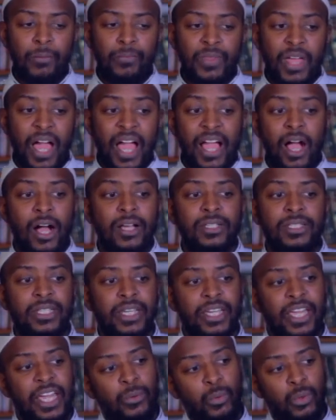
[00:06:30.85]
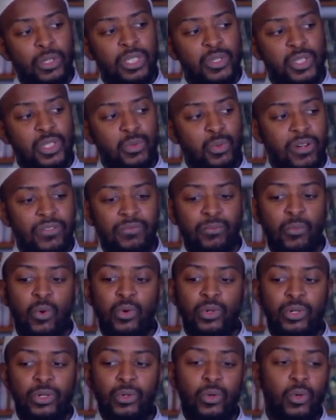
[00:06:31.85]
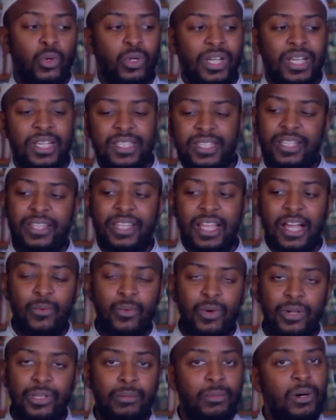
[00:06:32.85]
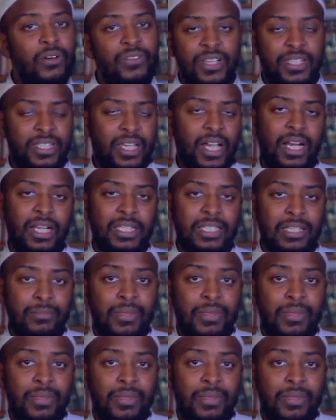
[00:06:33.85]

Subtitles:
I can't say, yeah, well, this is worth more than or less than that one. They're both exactly the same.